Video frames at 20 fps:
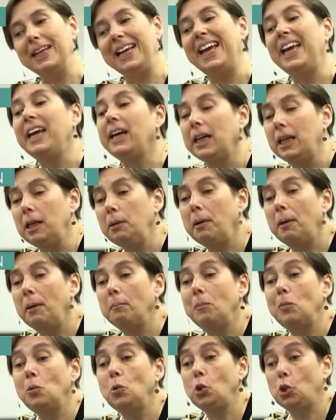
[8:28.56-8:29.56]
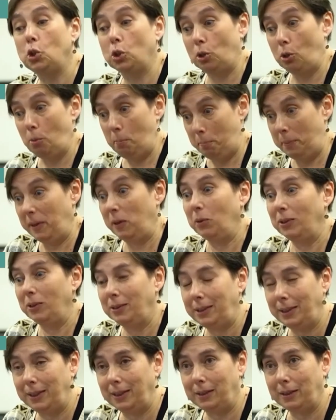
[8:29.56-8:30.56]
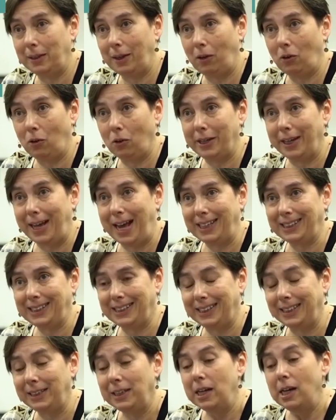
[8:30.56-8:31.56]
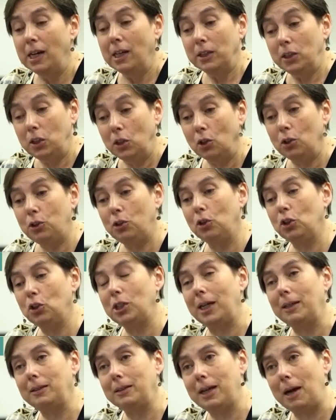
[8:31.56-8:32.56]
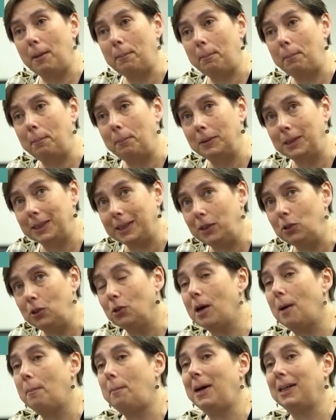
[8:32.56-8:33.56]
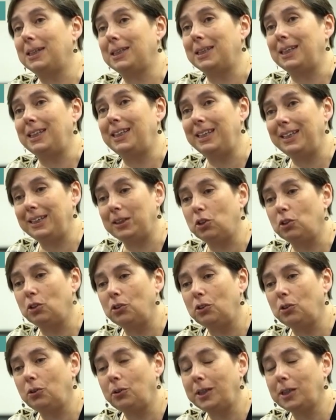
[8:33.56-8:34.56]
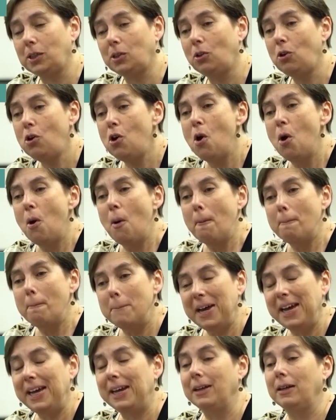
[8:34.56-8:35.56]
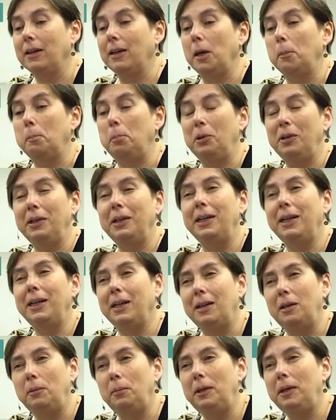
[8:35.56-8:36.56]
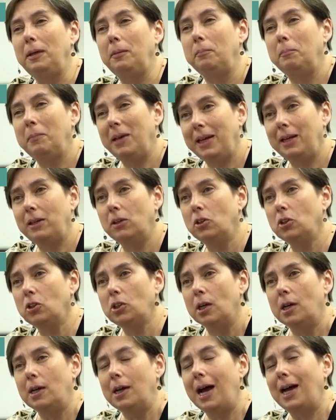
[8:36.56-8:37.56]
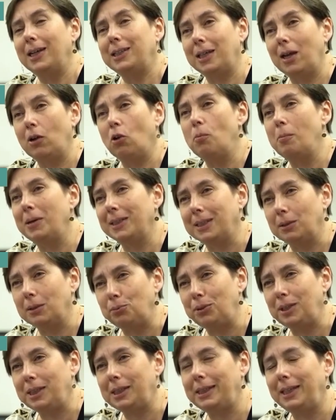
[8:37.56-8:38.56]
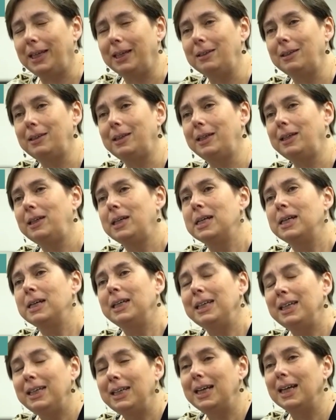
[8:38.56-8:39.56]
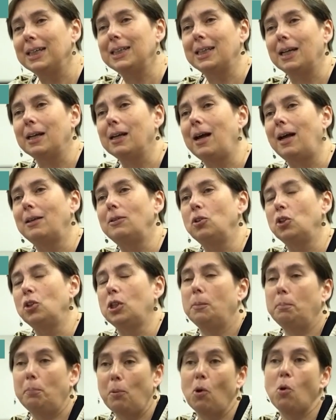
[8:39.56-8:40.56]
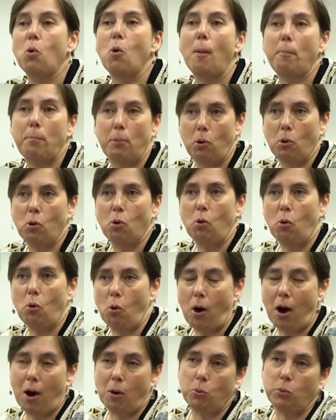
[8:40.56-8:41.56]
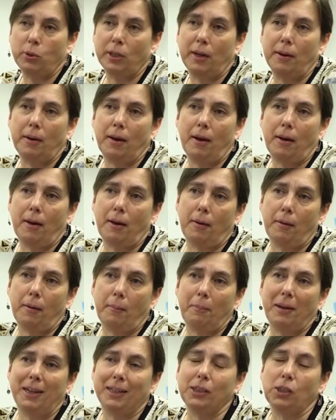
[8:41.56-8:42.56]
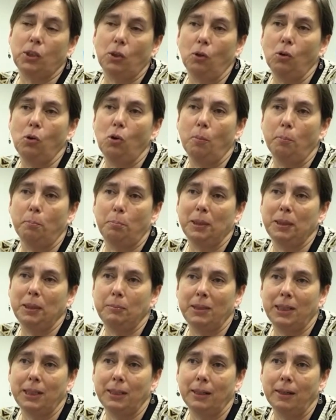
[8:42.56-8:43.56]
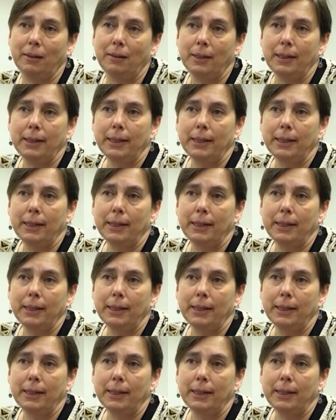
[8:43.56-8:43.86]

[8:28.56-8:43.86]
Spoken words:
some write a lot, but they understand what they do, and others have already been able to do all that, see that they can write less, make it more efficient, and gradually approach a compressed version.